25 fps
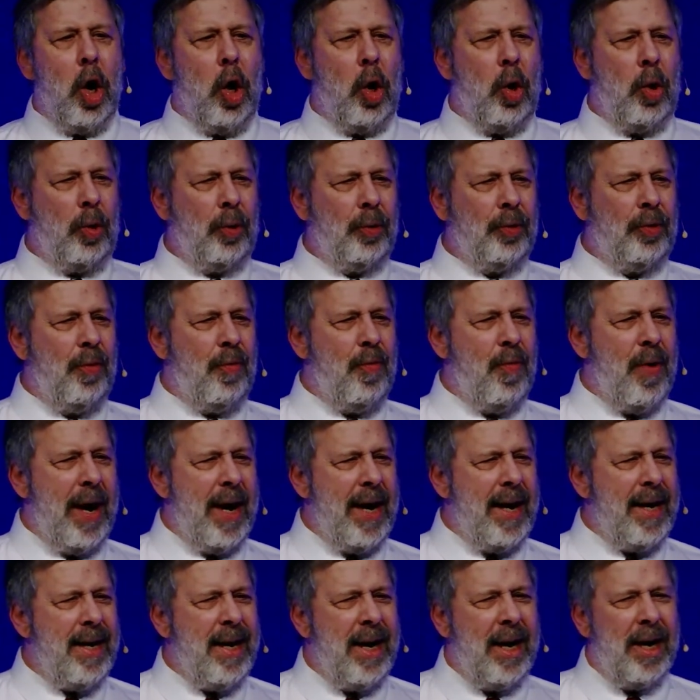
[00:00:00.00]
old
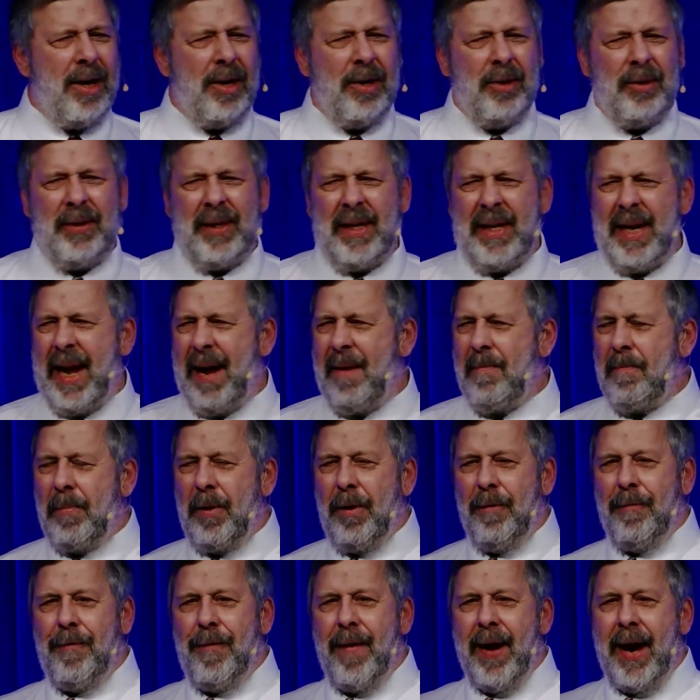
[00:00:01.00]
radios and
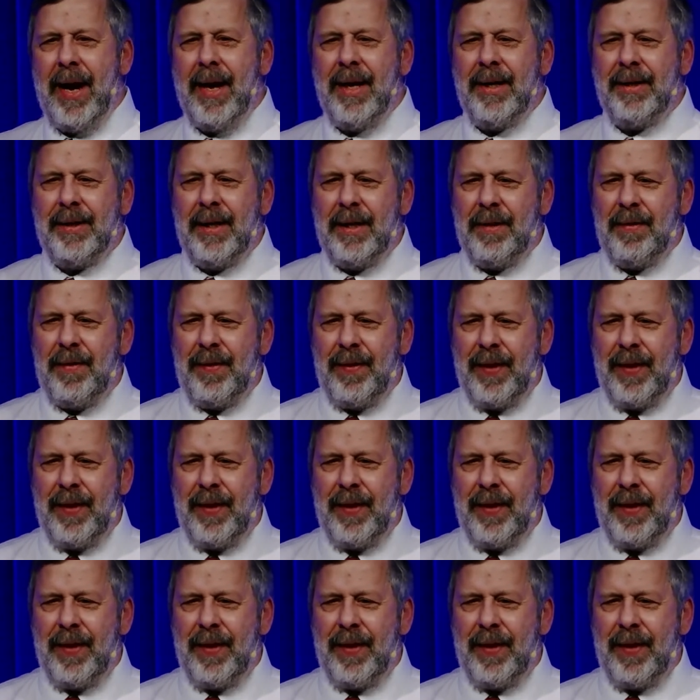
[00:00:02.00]
amplifiers and